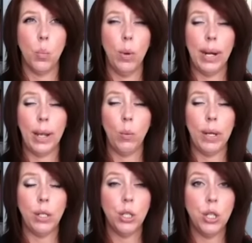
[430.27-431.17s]
when I
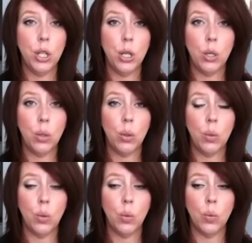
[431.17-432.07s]
went
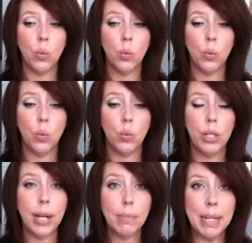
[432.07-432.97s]
to
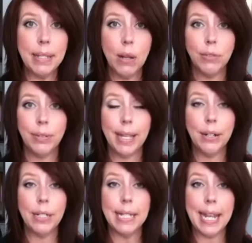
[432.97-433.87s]
check myself
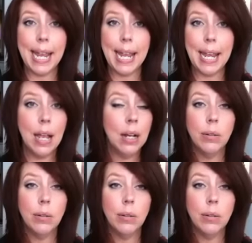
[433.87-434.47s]
later in the day,